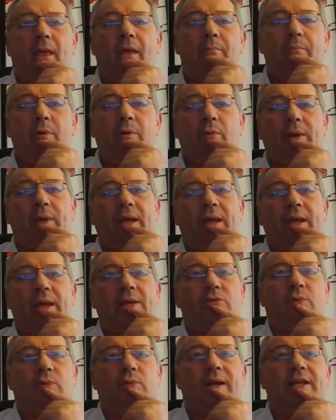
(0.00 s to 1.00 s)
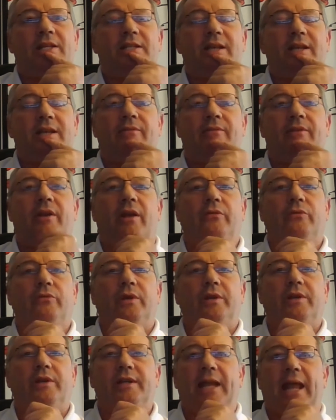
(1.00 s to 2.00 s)
But we had
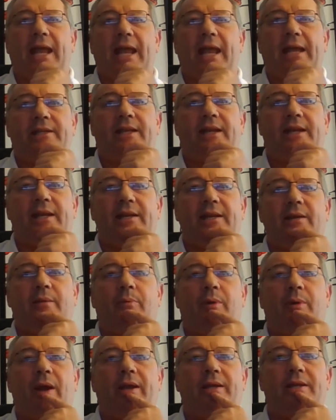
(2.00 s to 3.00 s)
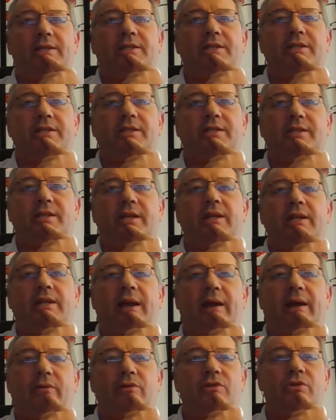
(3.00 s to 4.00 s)
2,719 apprentices in
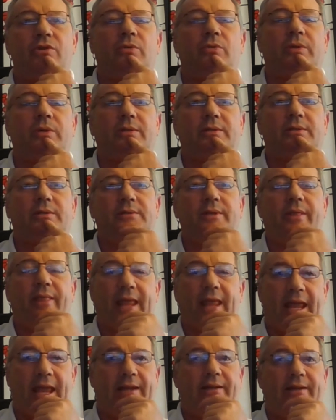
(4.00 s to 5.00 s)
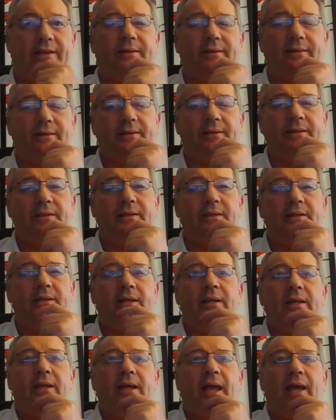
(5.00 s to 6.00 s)
Arizona then.
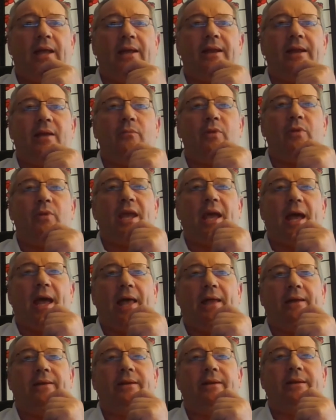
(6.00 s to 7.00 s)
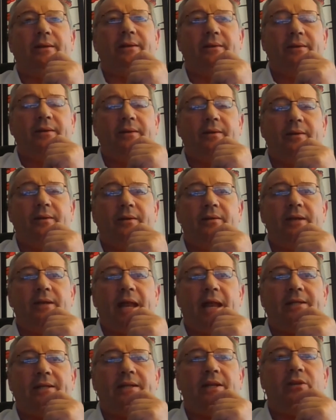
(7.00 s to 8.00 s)
And then we had
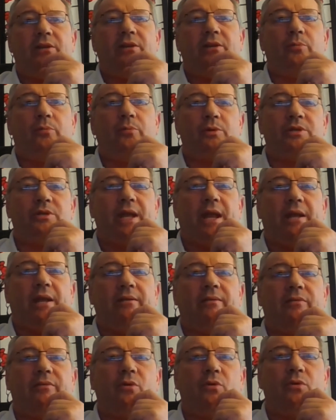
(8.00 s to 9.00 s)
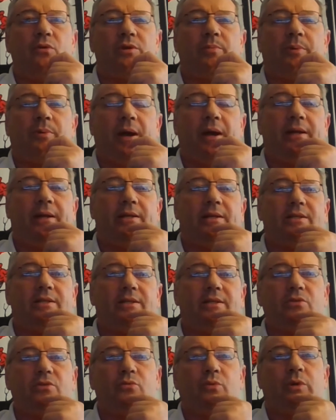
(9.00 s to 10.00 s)
92% of those
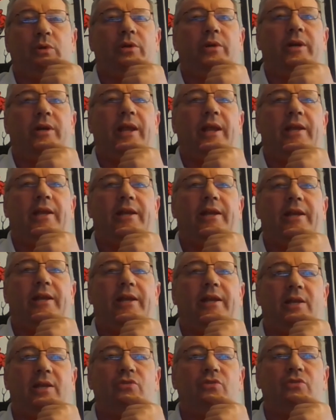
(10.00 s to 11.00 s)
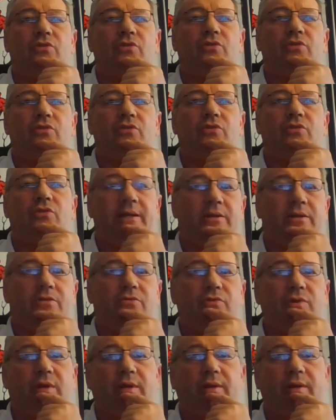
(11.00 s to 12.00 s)
apprentices were in the construction
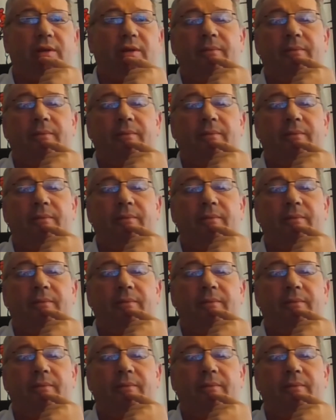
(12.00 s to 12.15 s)
industry.